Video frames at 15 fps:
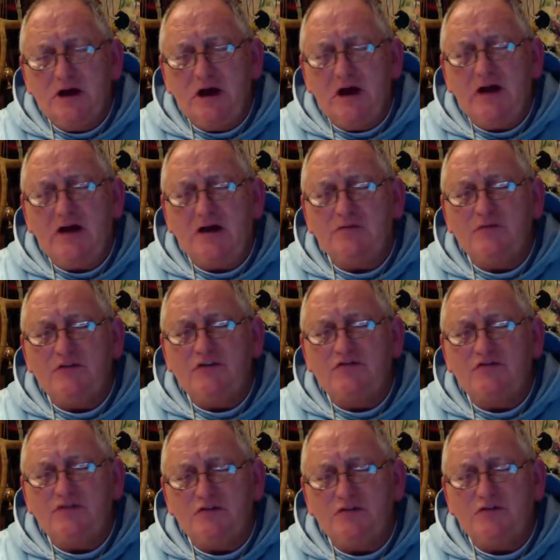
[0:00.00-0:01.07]
I am the
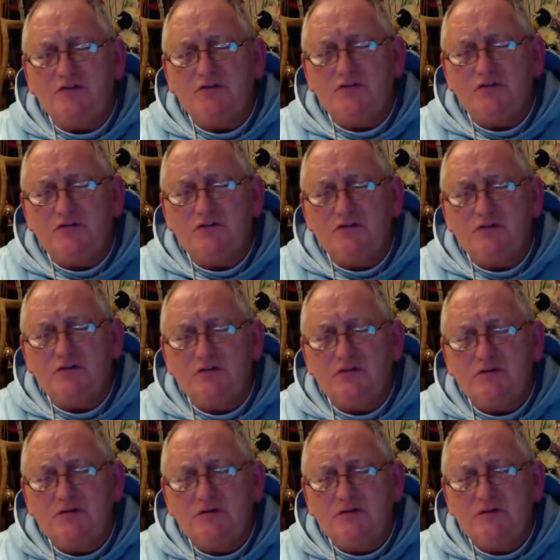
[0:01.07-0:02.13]
truth,
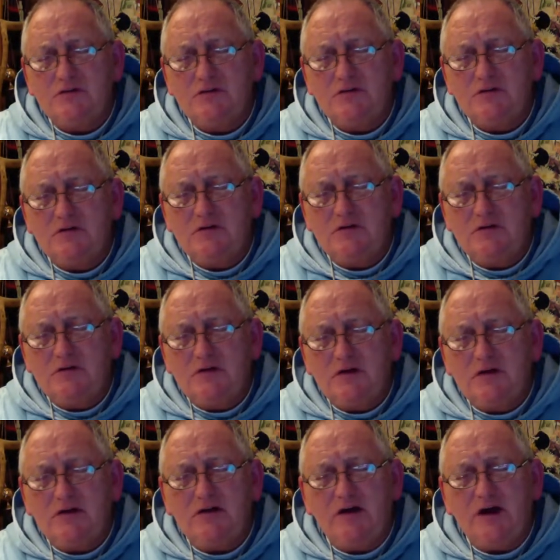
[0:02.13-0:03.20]

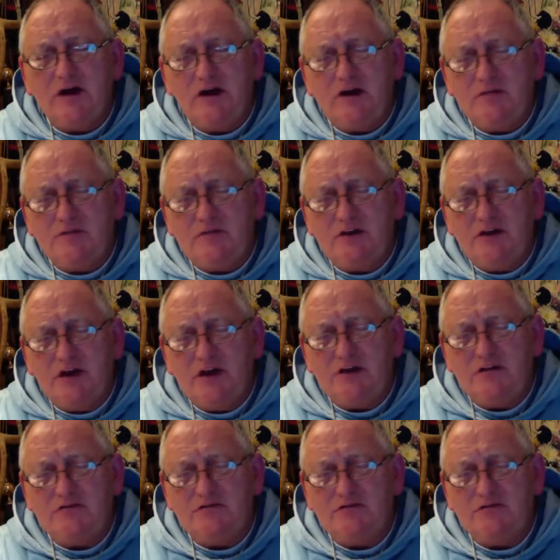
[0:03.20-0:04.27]
and I am the
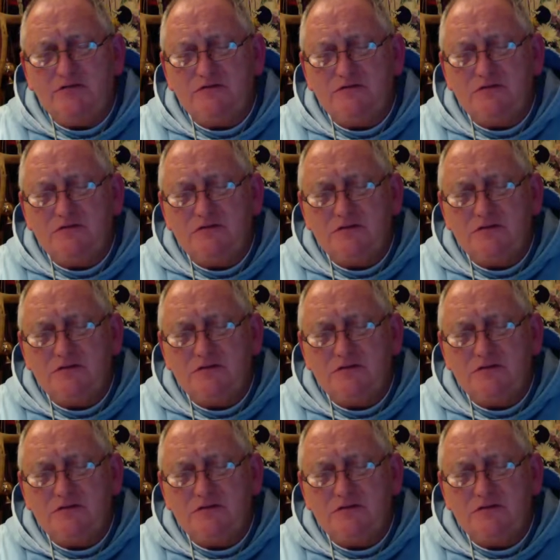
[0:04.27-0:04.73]
life.